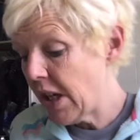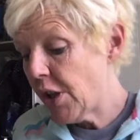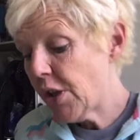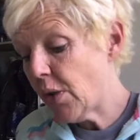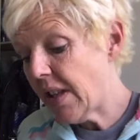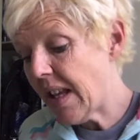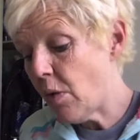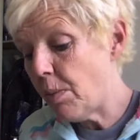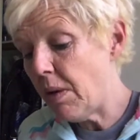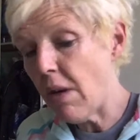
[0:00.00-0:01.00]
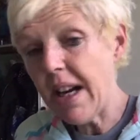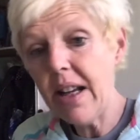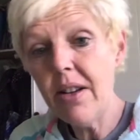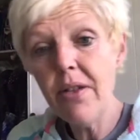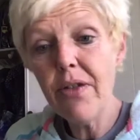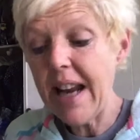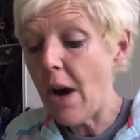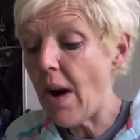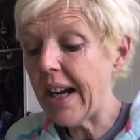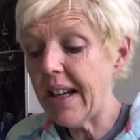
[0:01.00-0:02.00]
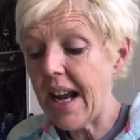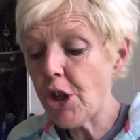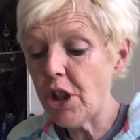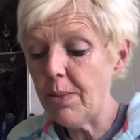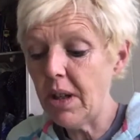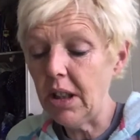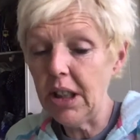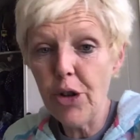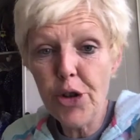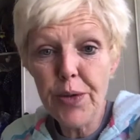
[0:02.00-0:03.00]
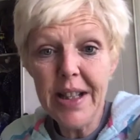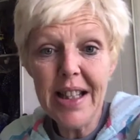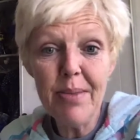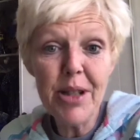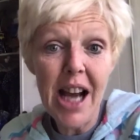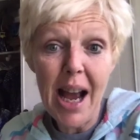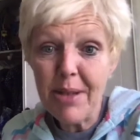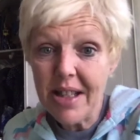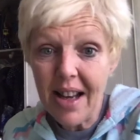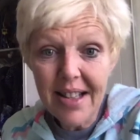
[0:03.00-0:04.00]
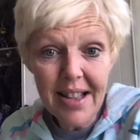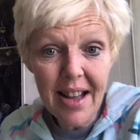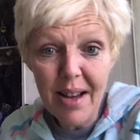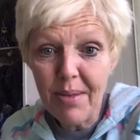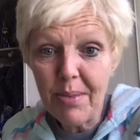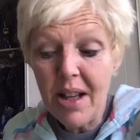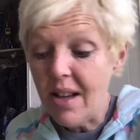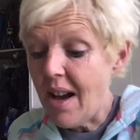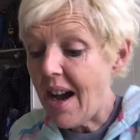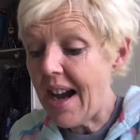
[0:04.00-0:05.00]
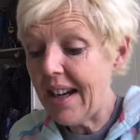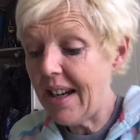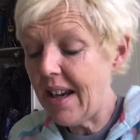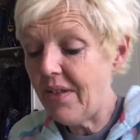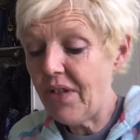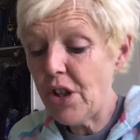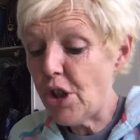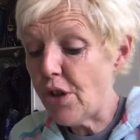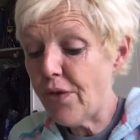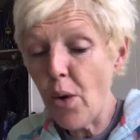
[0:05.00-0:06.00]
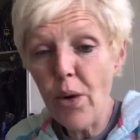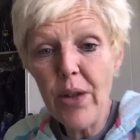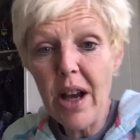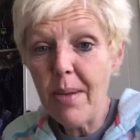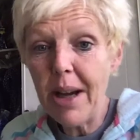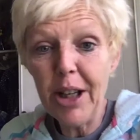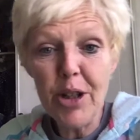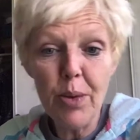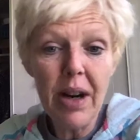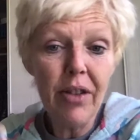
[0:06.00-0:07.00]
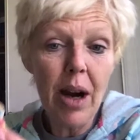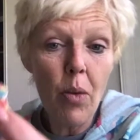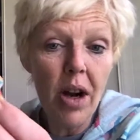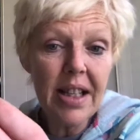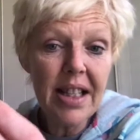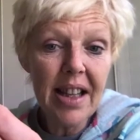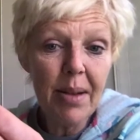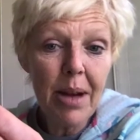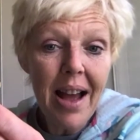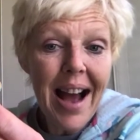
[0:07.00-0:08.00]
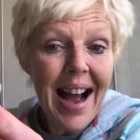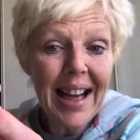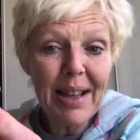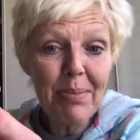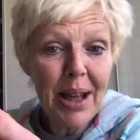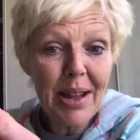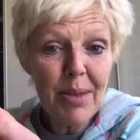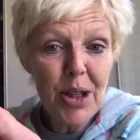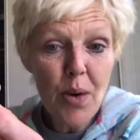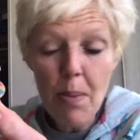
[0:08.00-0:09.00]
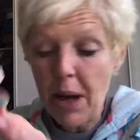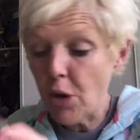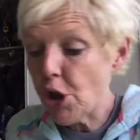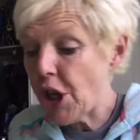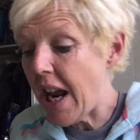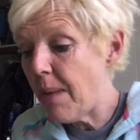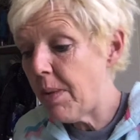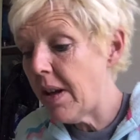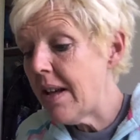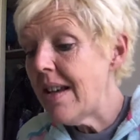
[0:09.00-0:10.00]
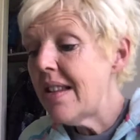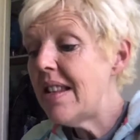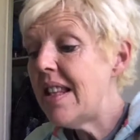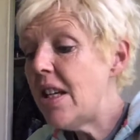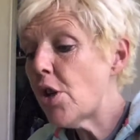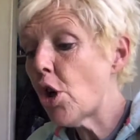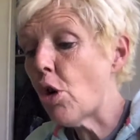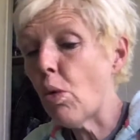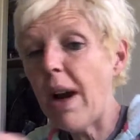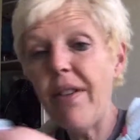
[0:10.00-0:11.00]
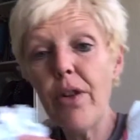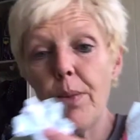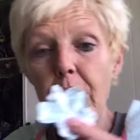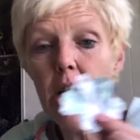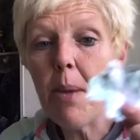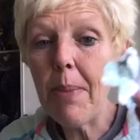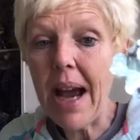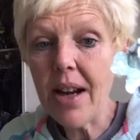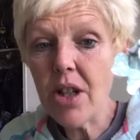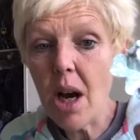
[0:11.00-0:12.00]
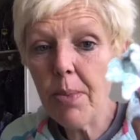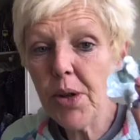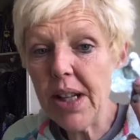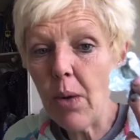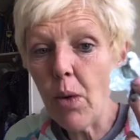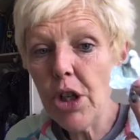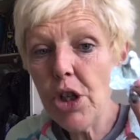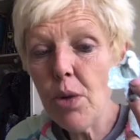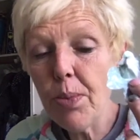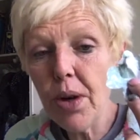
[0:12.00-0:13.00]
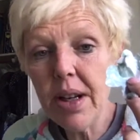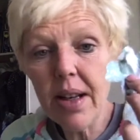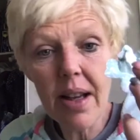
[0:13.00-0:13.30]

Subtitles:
so that they would be ready. Now I can actually glitter treat them, diamond dust them, I can vintage photo them, I can do whatever I want to them, I can bend them into a better shape. These are great for putting on bag toppers. Like once you put